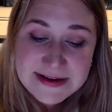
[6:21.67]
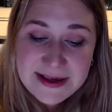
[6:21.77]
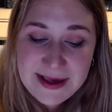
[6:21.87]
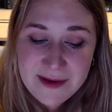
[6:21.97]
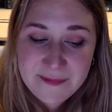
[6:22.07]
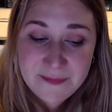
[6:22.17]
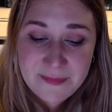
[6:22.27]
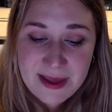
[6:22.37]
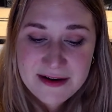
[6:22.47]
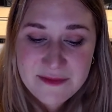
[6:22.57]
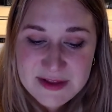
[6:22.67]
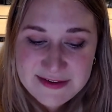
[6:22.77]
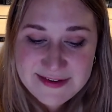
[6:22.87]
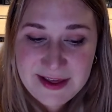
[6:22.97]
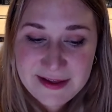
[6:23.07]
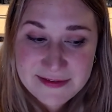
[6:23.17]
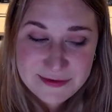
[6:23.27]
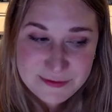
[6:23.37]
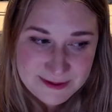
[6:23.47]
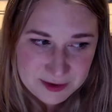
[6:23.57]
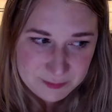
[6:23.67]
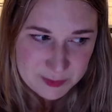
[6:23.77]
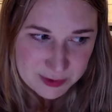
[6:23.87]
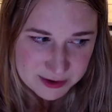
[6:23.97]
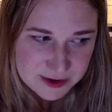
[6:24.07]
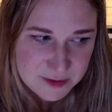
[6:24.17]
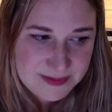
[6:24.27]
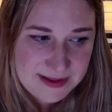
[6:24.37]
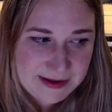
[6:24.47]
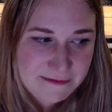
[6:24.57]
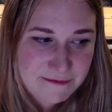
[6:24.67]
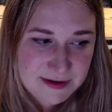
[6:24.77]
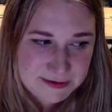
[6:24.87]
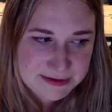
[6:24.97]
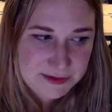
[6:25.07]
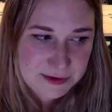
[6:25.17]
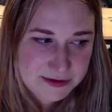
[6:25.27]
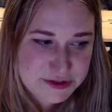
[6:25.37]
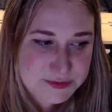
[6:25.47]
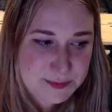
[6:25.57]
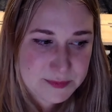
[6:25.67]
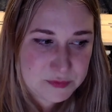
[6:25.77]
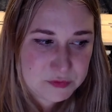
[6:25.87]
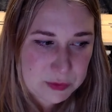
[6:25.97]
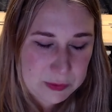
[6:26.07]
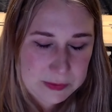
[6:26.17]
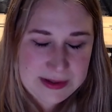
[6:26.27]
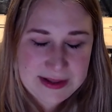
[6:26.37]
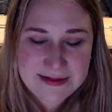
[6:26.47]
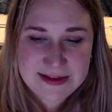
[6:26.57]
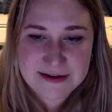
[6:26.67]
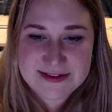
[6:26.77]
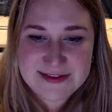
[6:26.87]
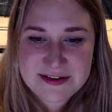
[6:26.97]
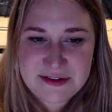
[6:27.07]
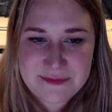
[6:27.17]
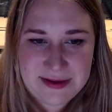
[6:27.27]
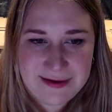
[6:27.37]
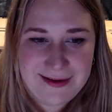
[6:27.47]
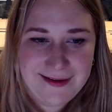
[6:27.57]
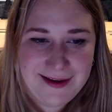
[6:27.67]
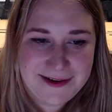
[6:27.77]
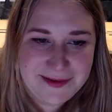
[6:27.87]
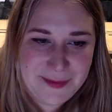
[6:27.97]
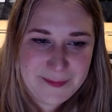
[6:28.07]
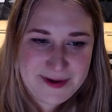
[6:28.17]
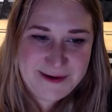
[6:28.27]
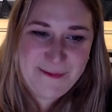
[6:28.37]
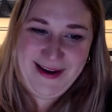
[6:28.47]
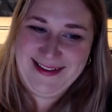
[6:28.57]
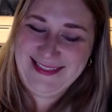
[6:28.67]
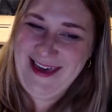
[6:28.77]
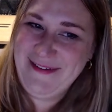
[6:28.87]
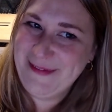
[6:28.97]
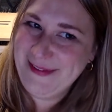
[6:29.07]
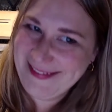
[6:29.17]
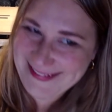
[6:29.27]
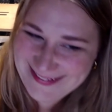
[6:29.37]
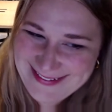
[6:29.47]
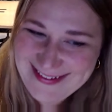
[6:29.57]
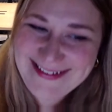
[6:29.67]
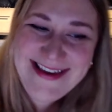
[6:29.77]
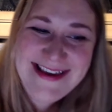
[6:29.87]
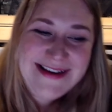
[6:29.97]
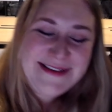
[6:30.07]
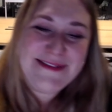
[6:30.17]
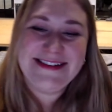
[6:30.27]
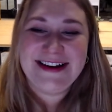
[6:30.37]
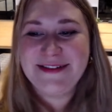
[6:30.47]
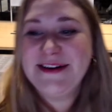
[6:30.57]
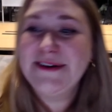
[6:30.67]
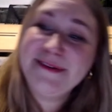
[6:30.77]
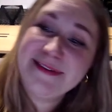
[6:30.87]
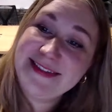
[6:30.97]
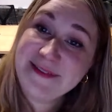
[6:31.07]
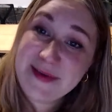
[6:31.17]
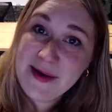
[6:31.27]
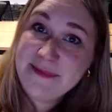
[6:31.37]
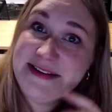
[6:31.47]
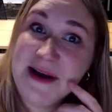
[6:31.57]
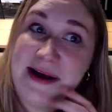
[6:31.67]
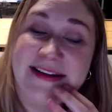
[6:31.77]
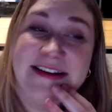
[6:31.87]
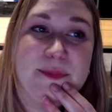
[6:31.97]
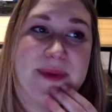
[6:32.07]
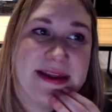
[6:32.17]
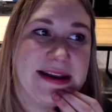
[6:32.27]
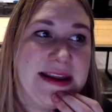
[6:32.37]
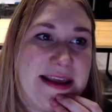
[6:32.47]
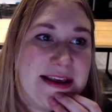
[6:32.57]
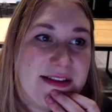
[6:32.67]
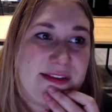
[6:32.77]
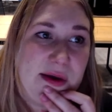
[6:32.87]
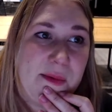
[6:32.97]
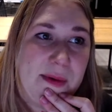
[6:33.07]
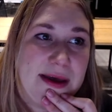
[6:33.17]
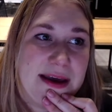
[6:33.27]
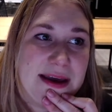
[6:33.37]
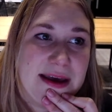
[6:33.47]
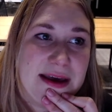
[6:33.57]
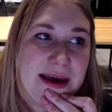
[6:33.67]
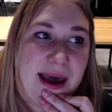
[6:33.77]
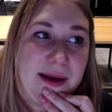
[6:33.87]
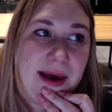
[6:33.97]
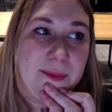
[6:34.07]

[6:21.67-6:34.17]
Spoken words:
admit to their partner playing a very large role in their decision-making at a company-wide level, which I don't know is the common knowledge. But so I